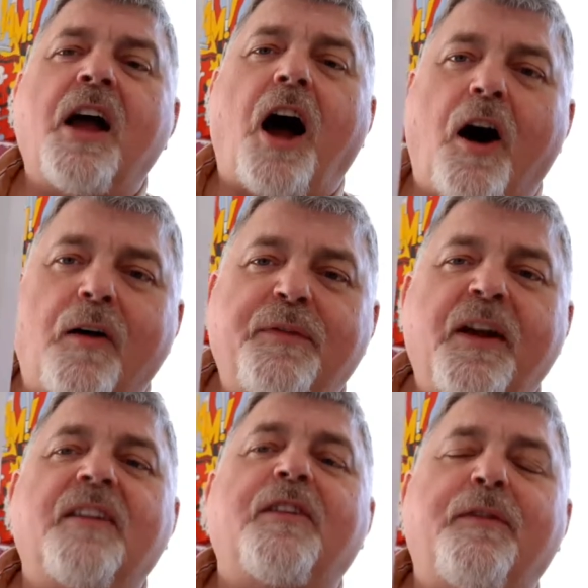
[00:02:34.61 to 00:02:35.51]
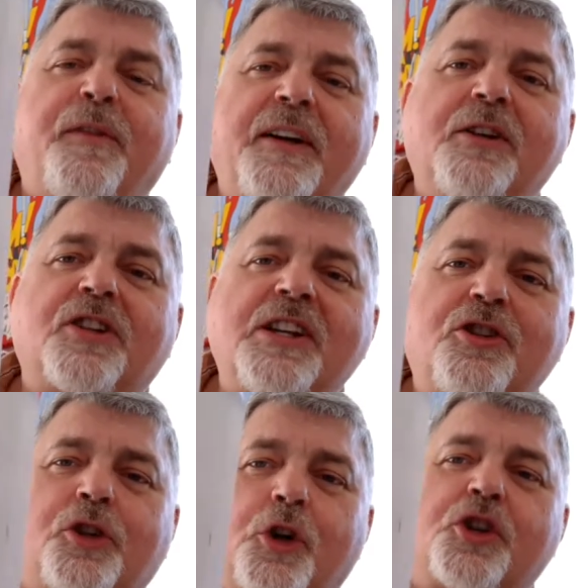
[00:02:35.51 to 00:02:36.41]
of the Fields in
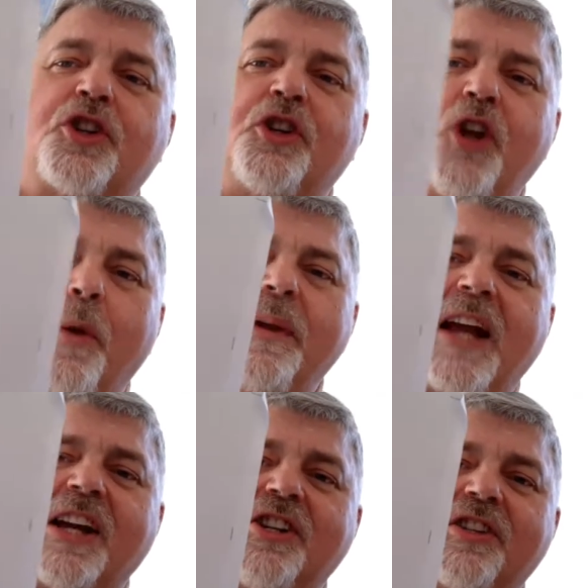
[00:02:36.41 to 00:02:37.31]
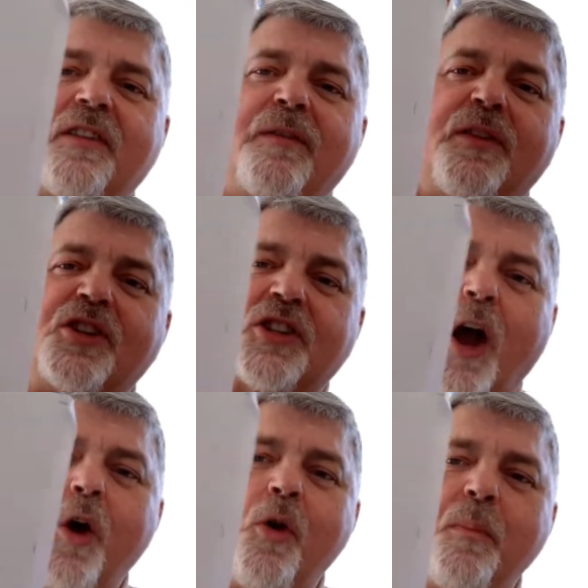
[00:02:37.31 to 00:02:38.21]
Trust nomination for
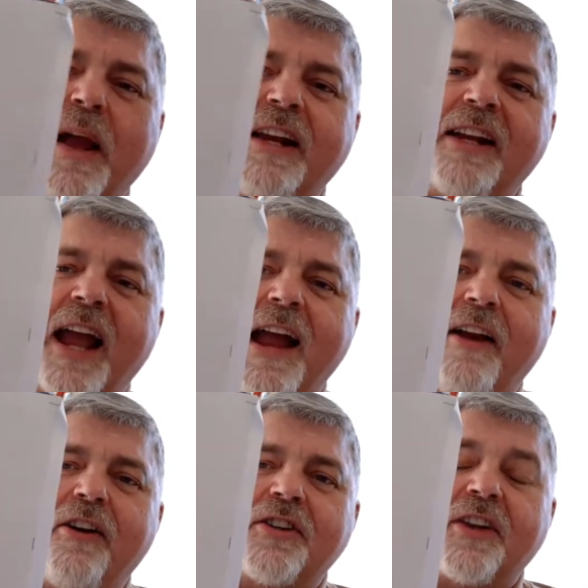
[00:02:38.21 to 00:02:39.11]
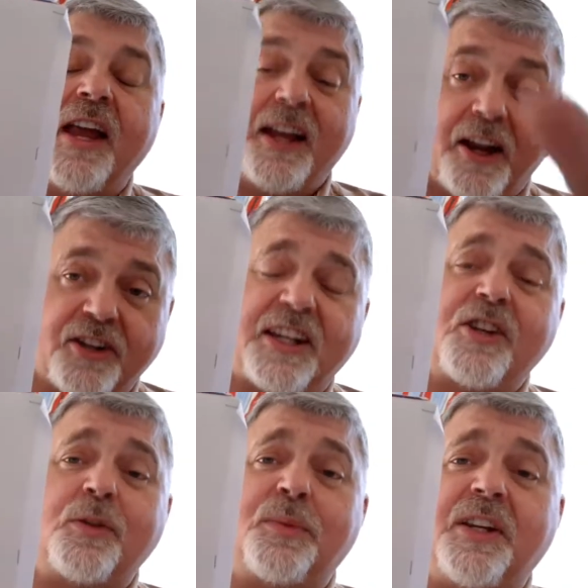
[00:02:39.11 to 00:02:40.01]
so many areas. And I'll tell you
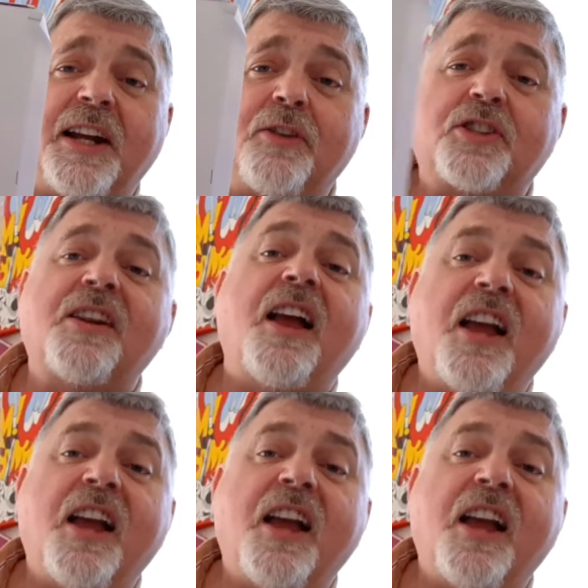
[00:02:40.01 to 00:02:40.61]
something else.